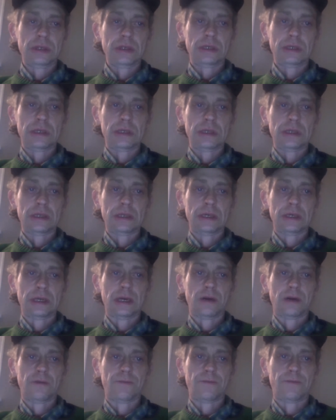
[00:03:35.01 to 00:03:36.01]

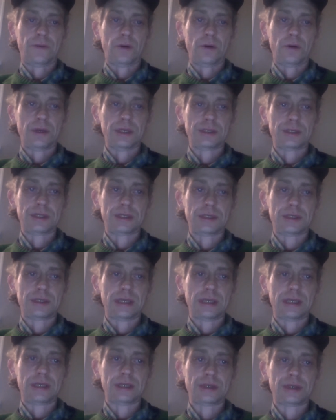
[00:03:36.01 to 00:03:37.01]
How focused is
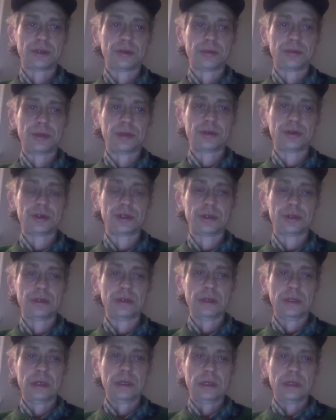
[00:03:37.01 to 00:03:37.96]
that distribution?